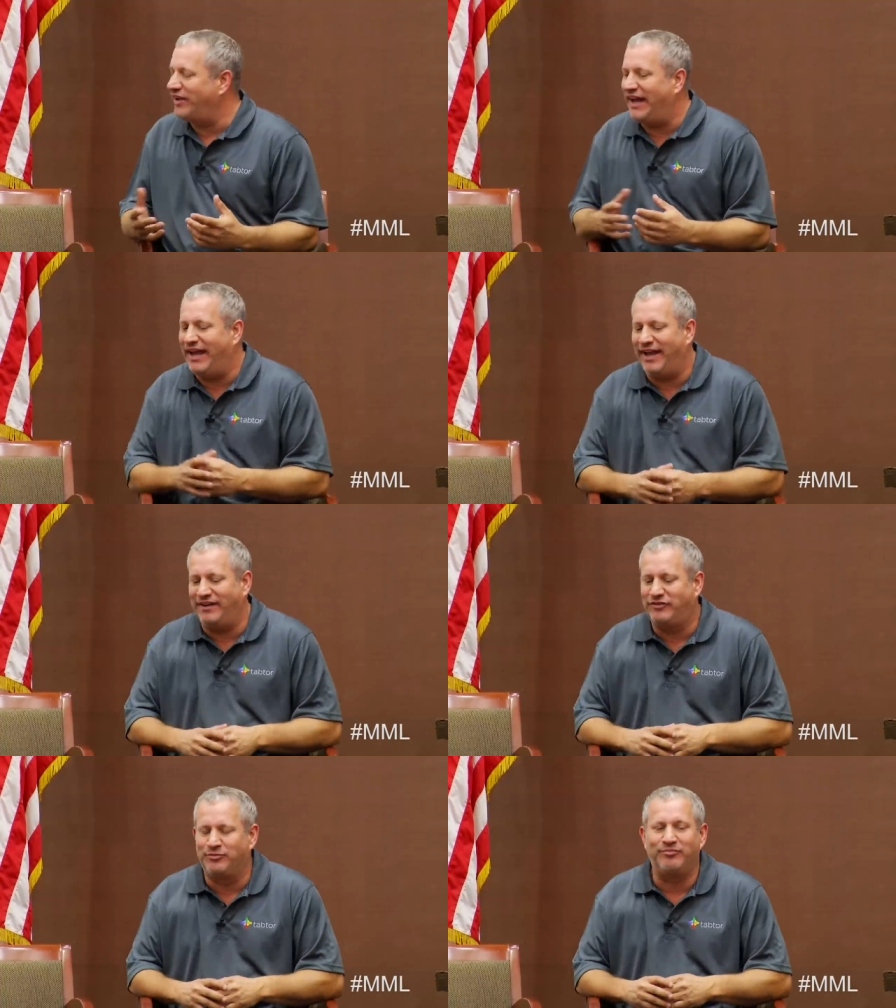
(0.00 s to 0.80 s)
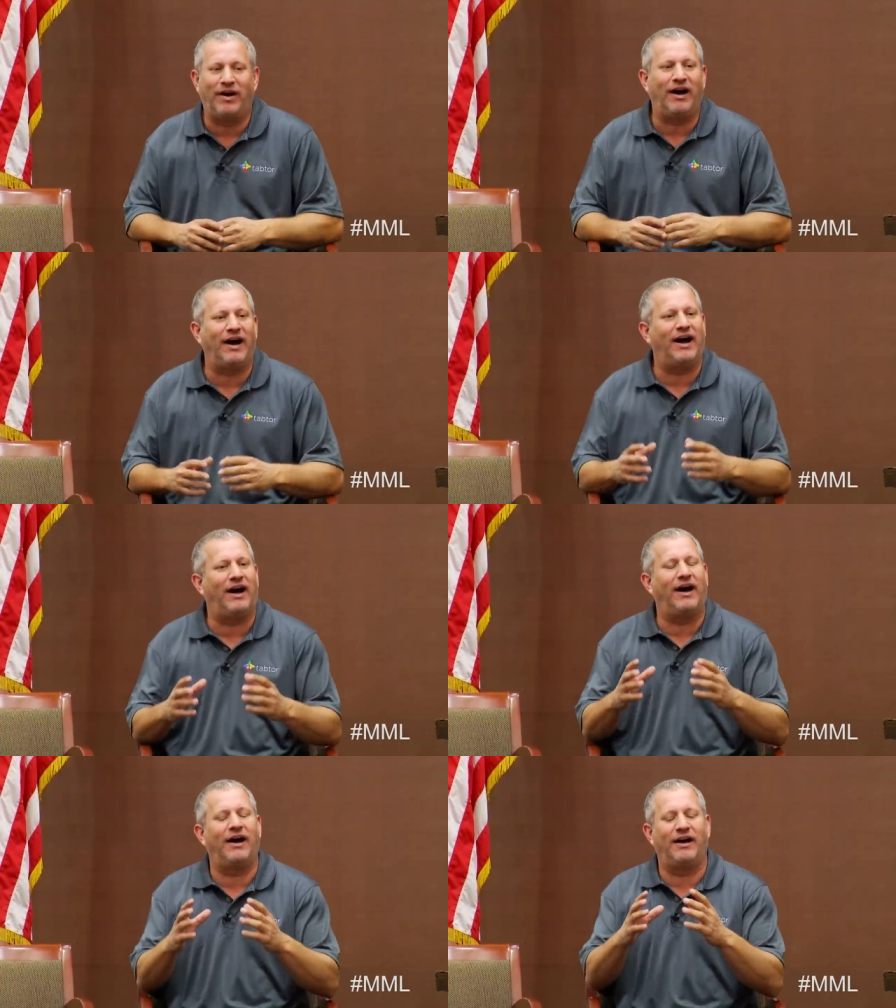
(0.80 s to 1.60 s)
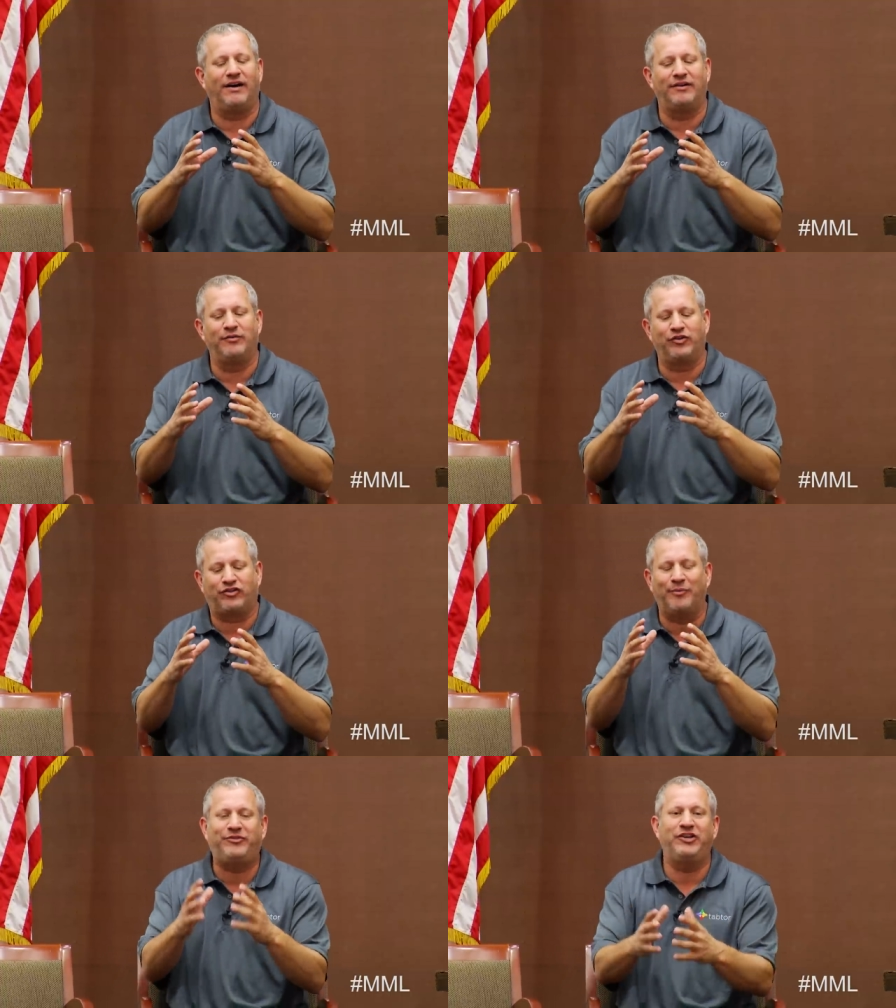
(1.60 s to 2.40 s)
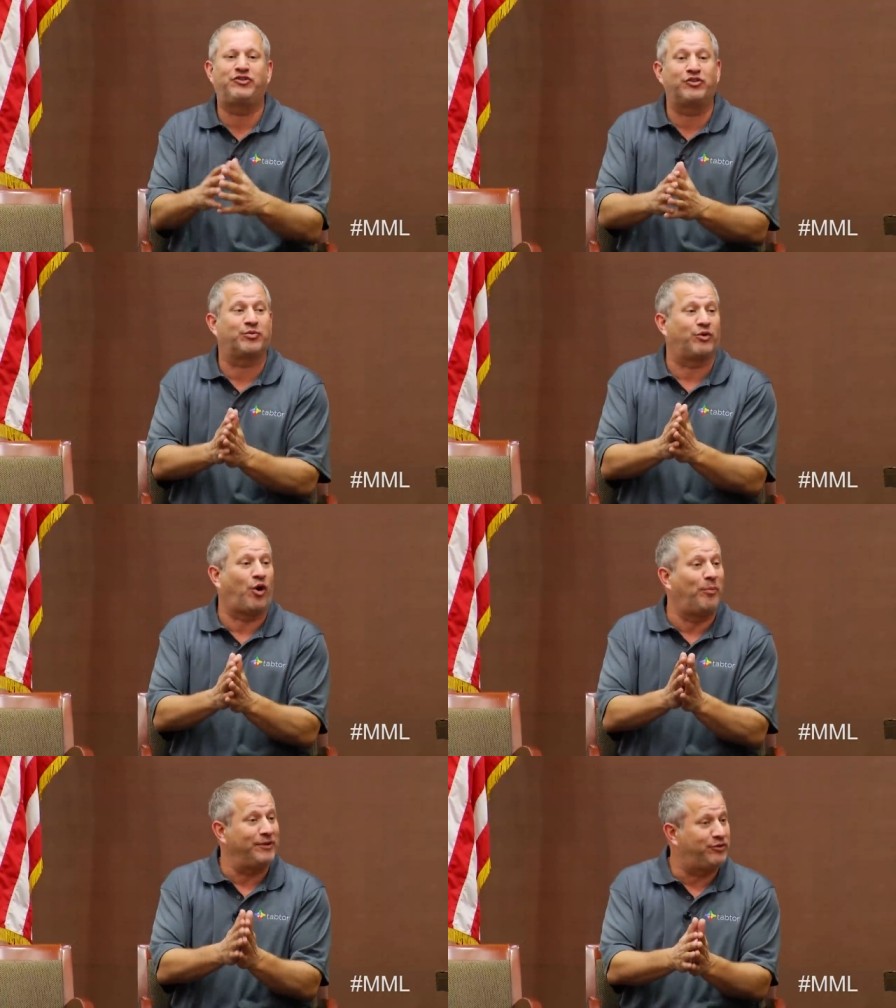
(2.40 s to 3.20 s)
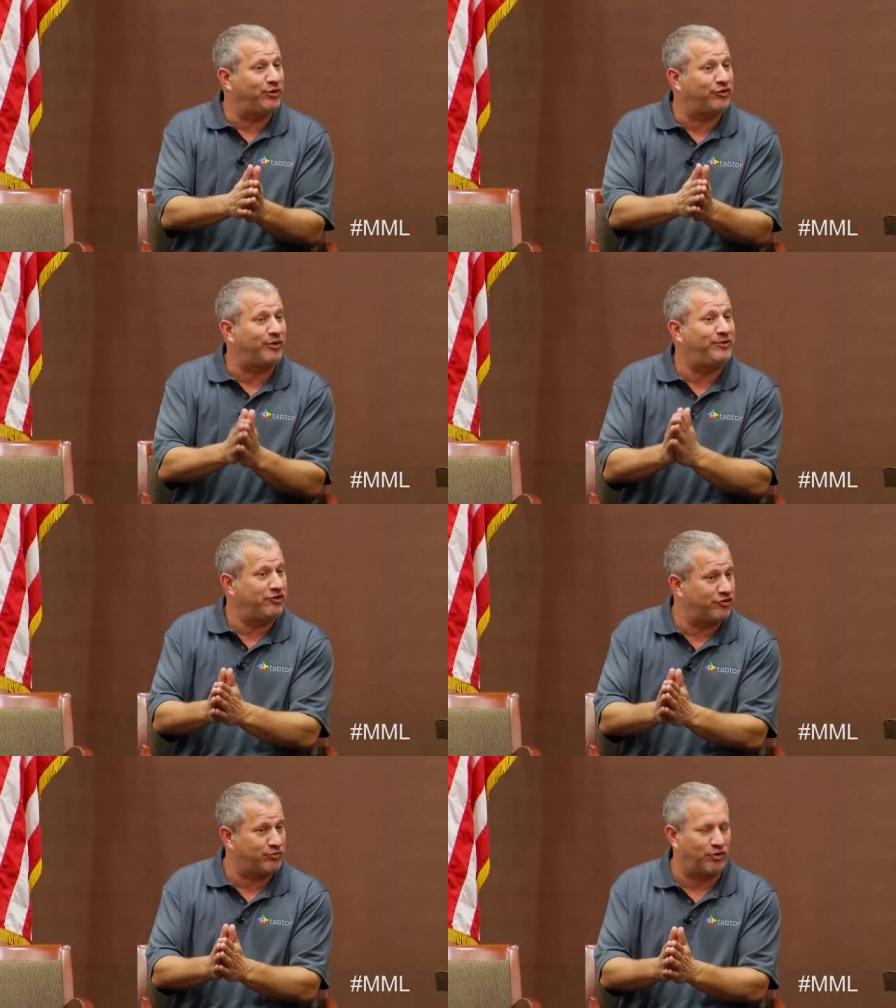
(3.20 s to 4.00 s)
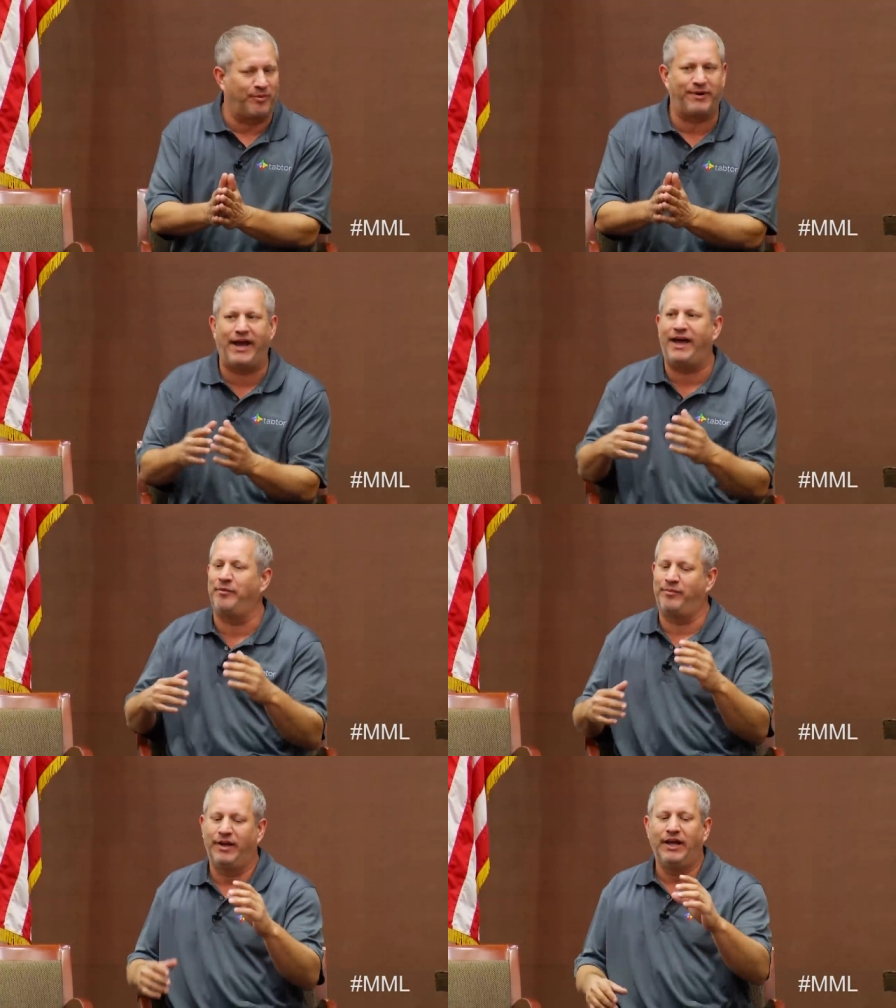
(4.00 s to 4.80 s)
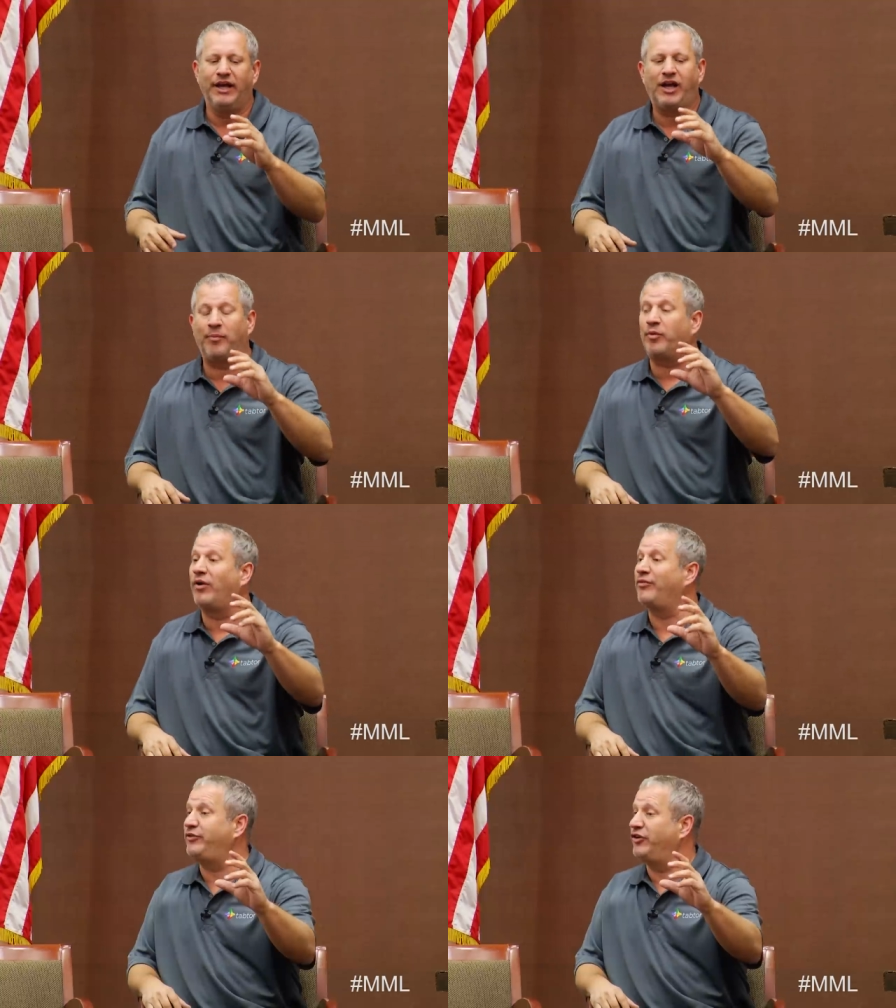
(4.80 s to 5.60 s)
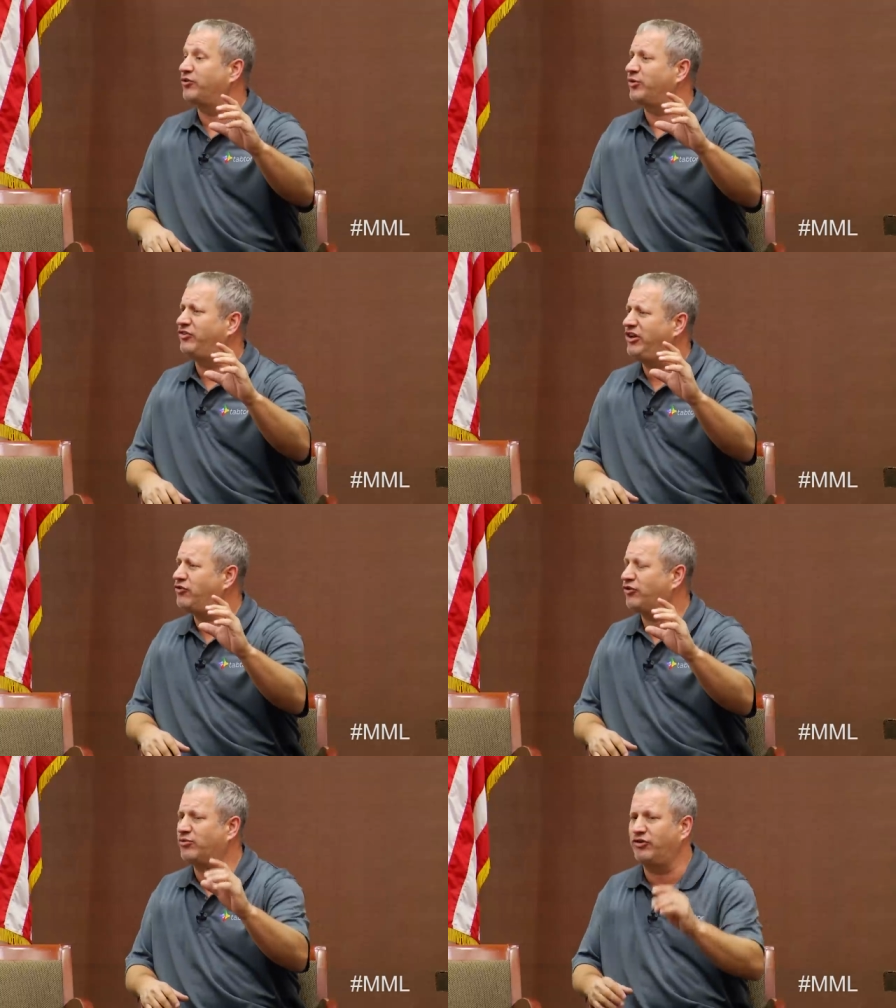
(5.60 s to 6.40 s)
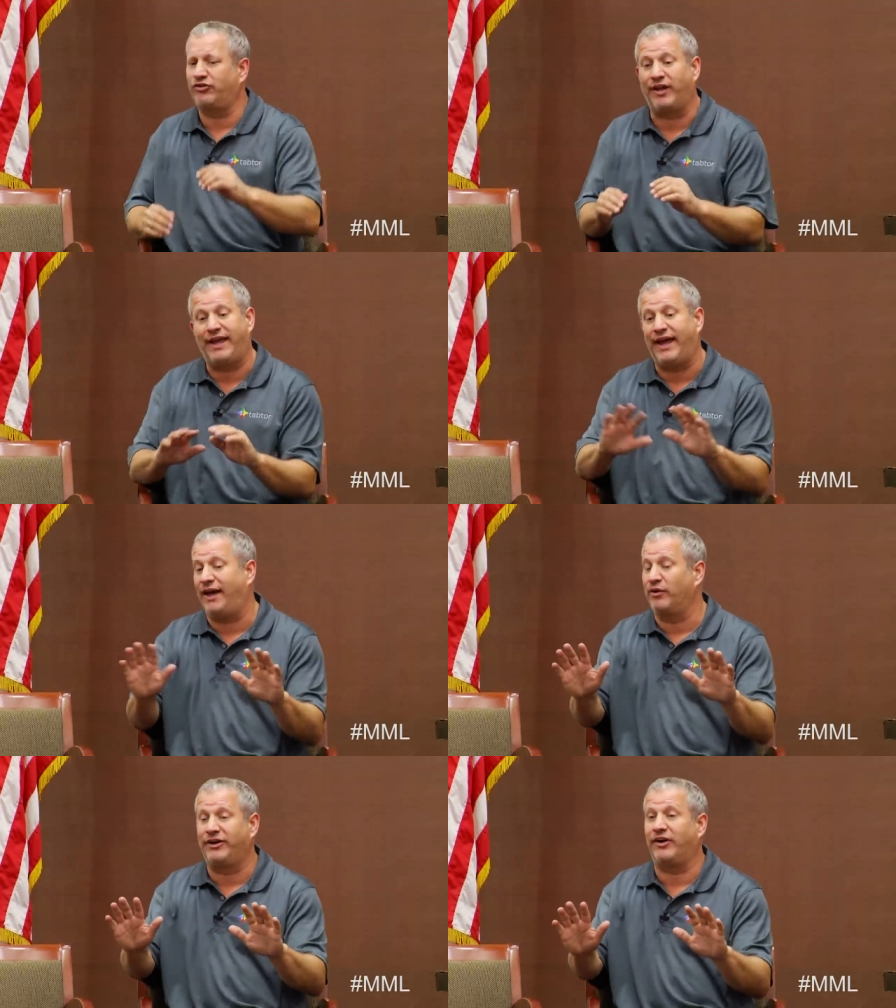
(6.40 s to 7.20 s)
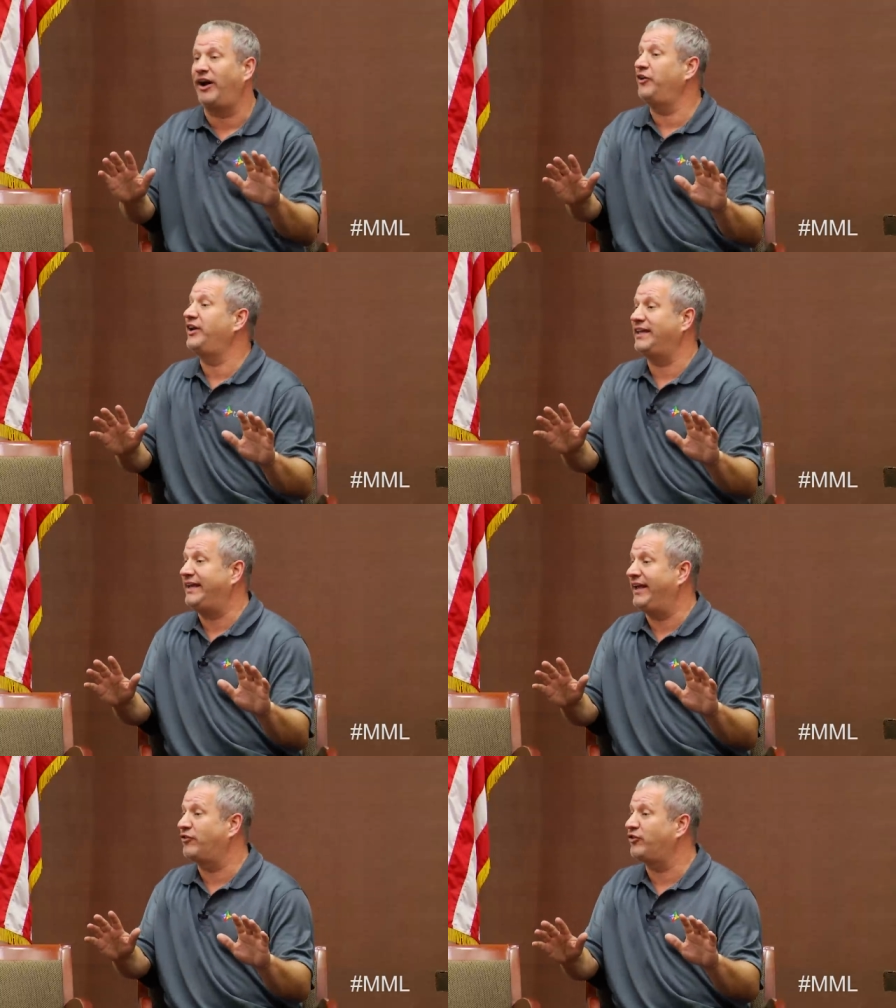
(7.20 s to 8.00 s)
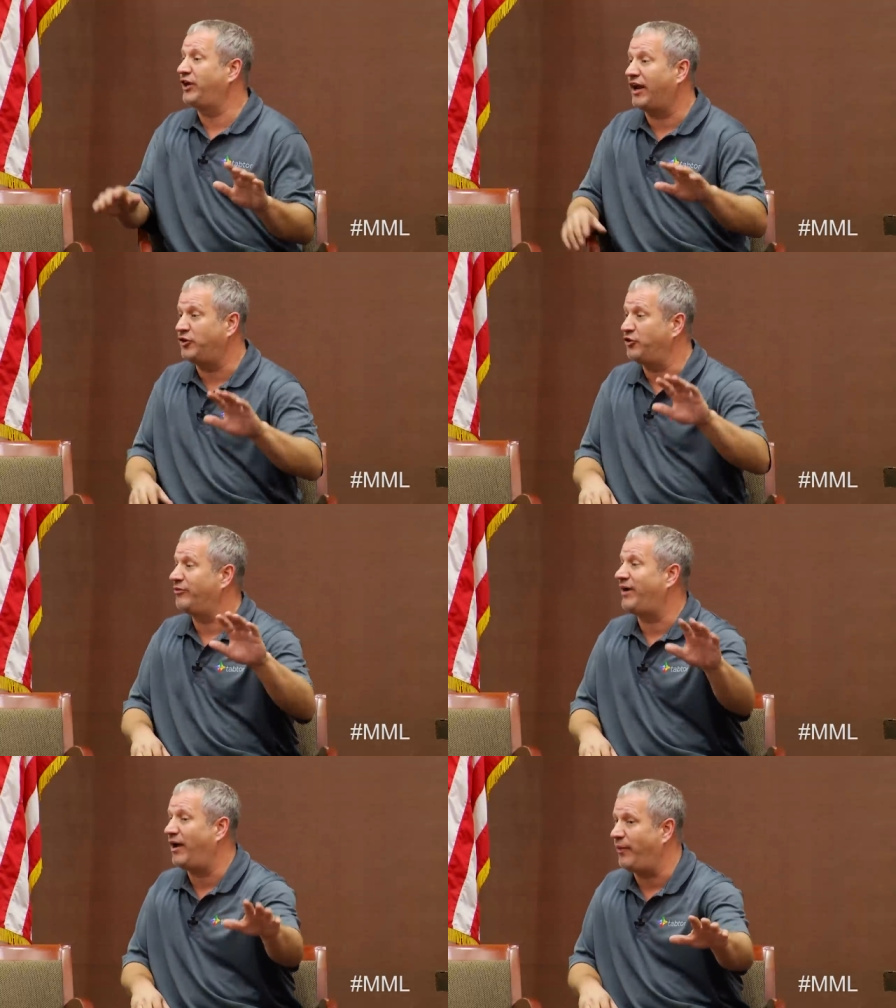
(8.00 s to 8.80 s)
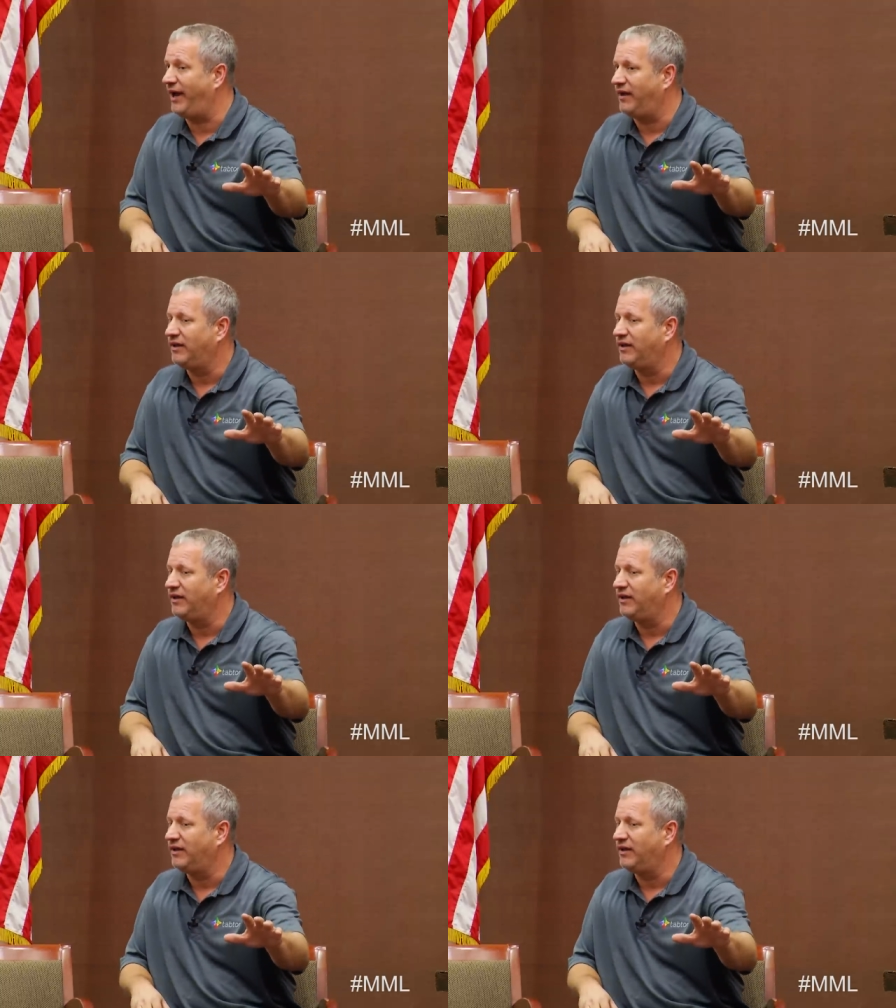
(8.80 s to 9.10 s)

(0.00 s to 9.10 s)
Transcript: and some teachers were open to it, some teachers weren't, but I had a couple rough years where teachers were just like, hey, I don't care how you're getting the answer, you gotta do it my way.